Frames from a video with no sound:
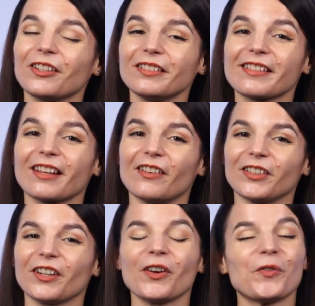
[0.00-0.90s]
you'll
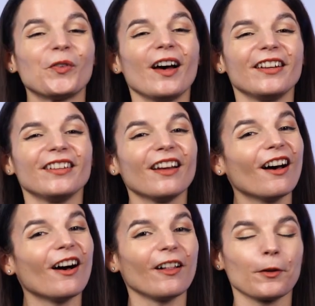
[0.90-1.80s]
discover 1,
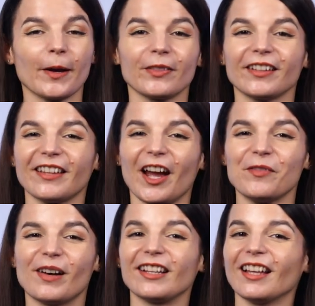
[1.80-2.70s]
all about the
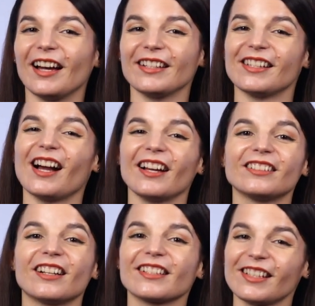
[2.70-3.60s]
line-by-line
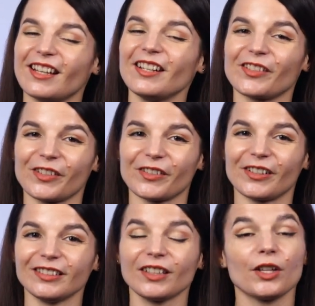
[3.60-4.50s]
dialogue study
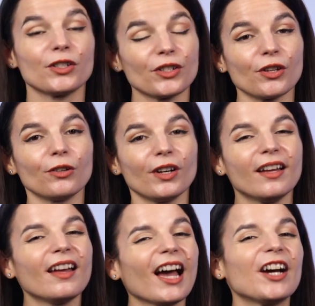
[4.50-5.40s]
tool, 2,
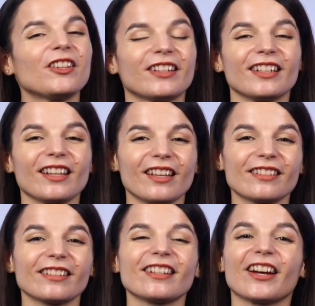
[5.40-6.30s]
how you can
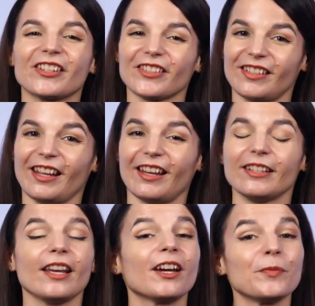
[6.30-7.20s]
easily understand
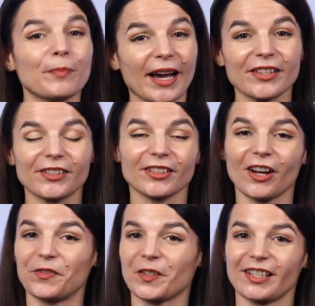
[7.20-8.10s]
and master
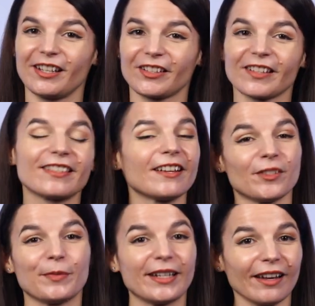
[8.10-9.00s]
conversations as
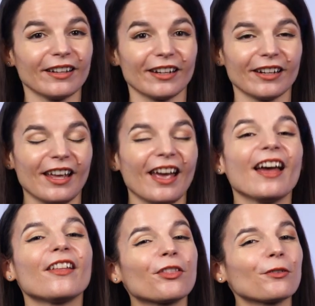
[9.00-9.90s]
a beginner,
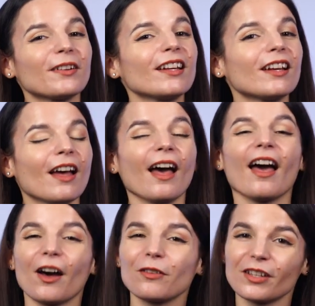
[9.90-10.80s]
and 3,
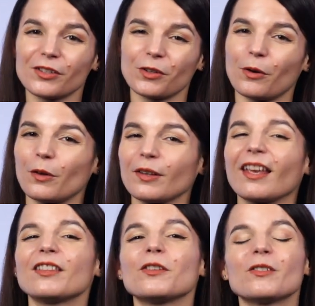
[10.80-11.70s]
how this tool
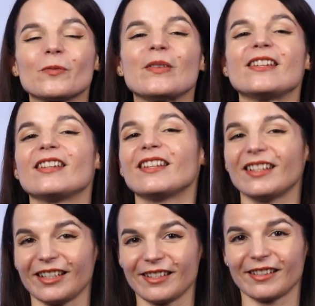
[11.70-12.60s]
gets you speaking
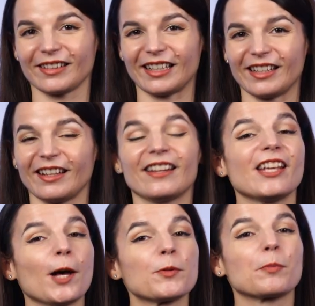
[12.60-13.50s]
easily and
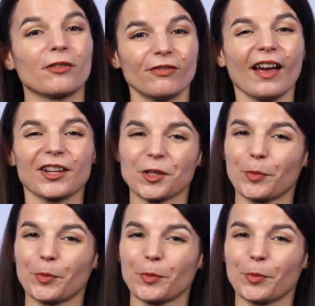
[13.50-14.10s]
helps perfect your